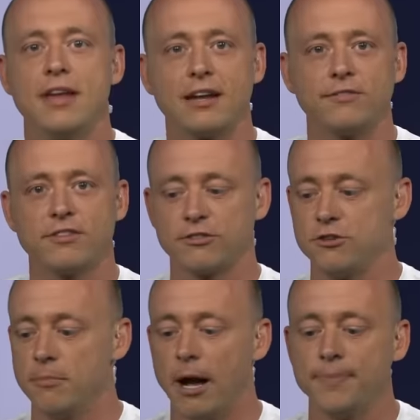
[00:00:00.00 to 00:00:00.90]
the negative sticks
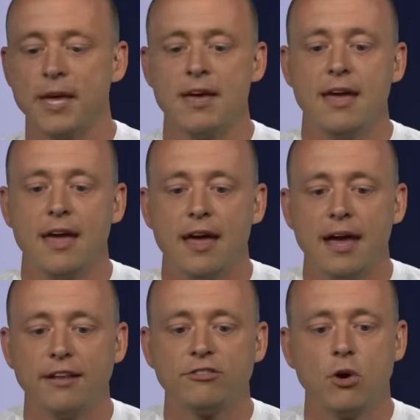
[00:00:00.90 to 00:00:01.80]
in your mind.
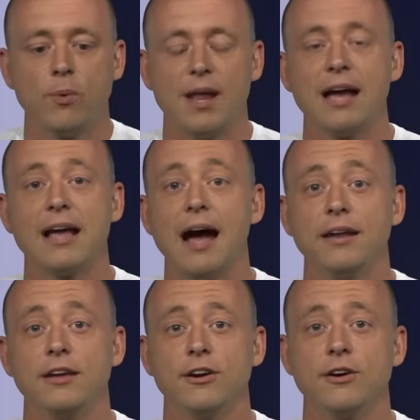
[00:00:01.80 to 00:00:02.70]
And so when I
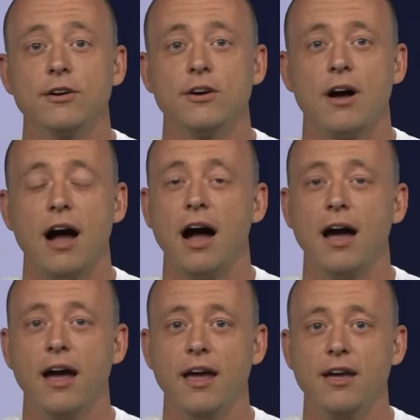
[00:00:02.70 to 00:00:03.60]
got here,
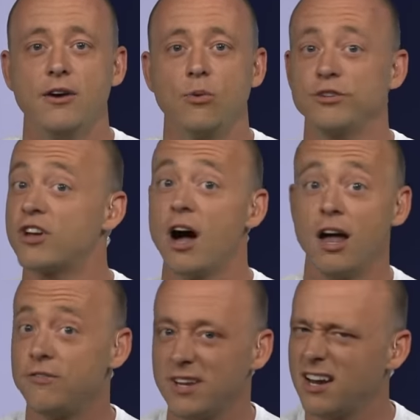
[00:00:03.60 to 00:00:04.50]
I was
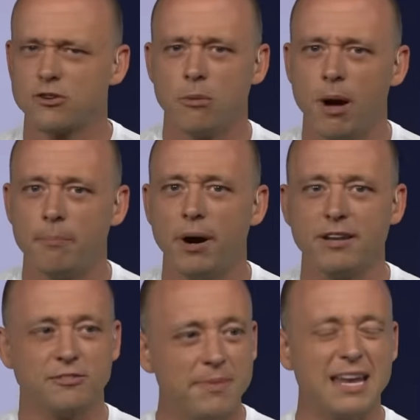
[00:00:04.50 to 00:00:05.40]
confident. I told my
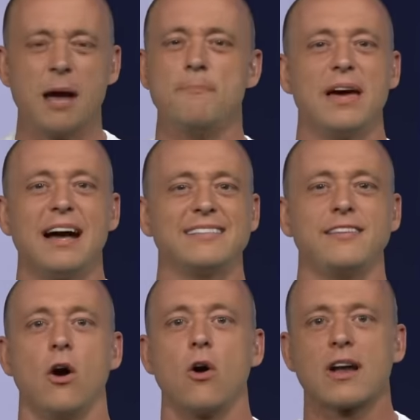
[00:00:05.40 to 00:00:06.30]
buddies, man, I bet I
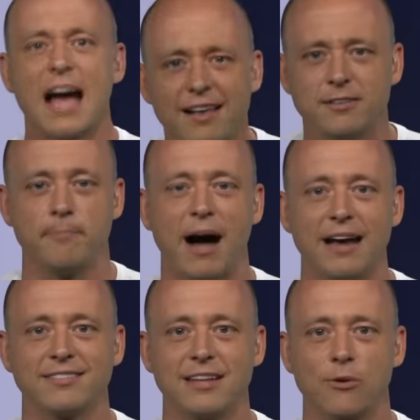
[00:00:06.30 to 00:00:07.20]
see all kinds of
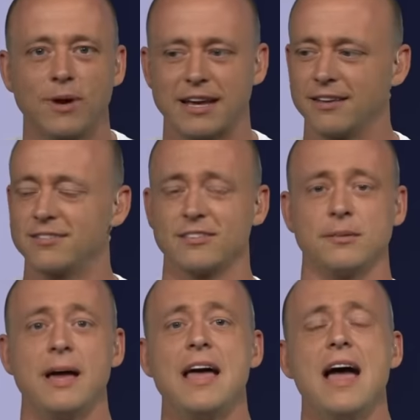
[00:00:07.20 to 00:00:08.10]
bias in that ranking
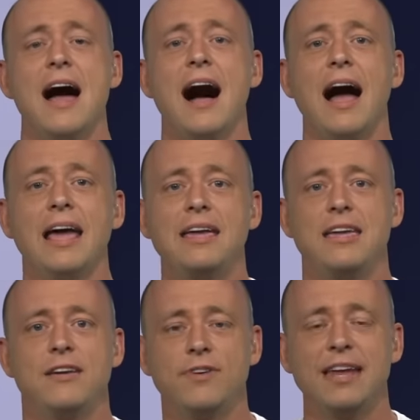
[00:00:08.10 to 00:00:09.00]
system. I
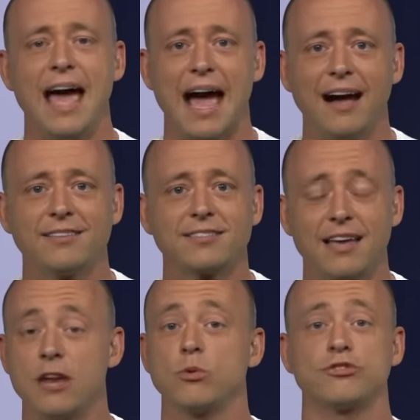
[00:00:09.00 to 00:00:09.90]
even
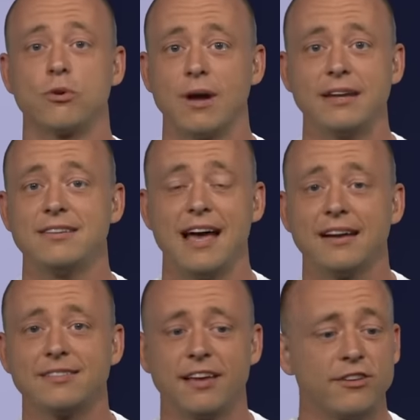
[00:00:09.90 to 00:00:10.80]
asked and was granted
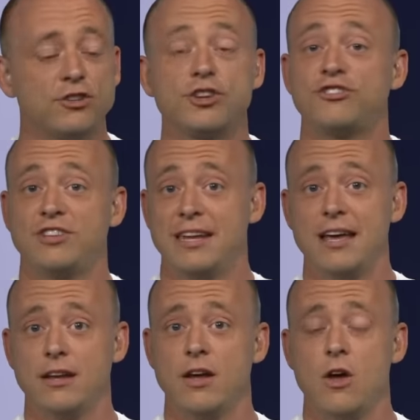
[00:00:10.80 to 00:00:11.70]
access to sit
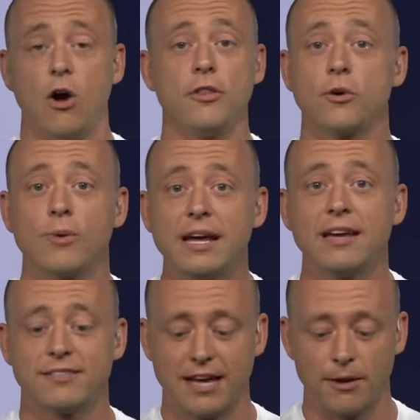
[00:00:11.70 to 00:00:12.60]
in on the
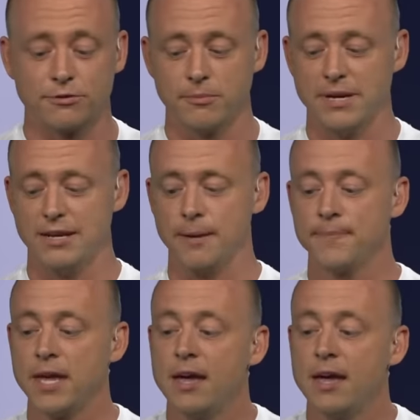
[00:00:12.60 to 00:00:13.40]
Rankings Council meeting.